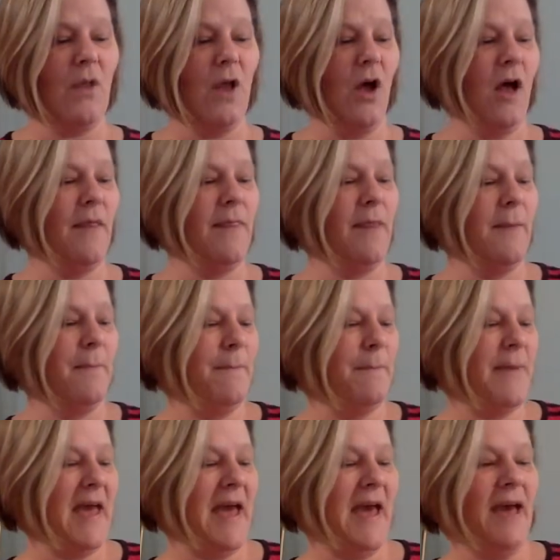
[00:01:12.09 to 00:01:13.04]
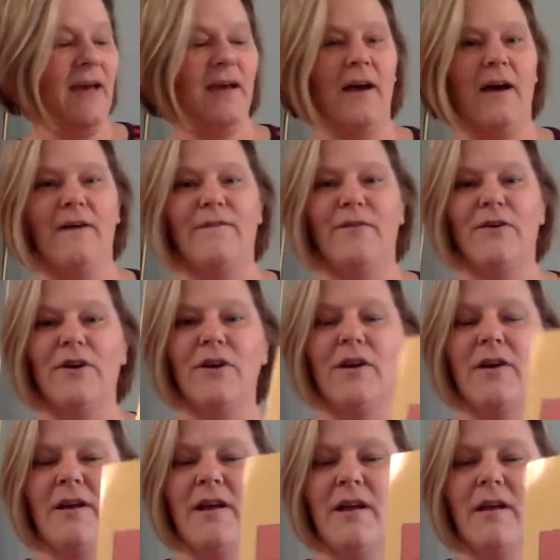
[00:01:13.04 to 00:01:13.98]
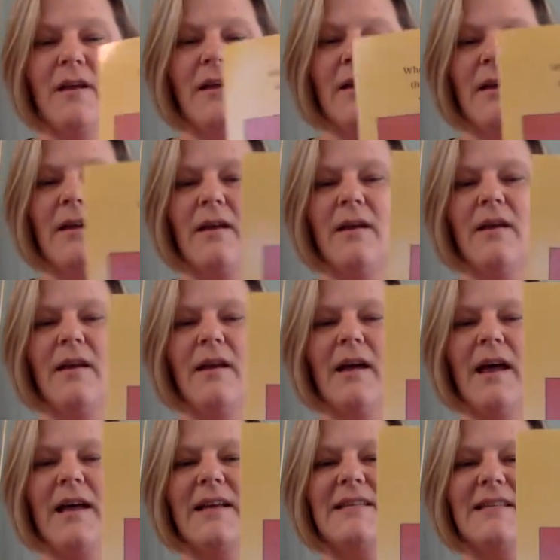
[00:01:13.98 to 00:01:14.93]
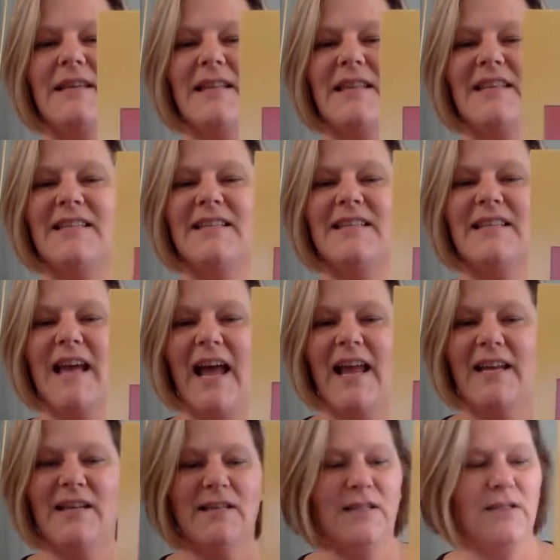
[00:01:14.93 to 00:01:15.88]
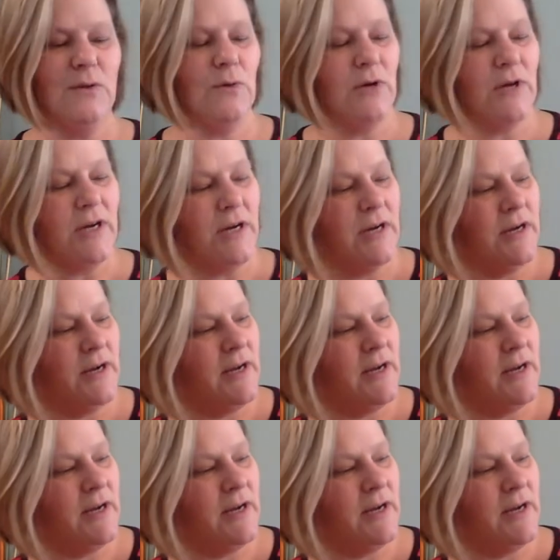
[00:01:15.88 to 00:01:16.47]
On the back cover, I see the dinosaur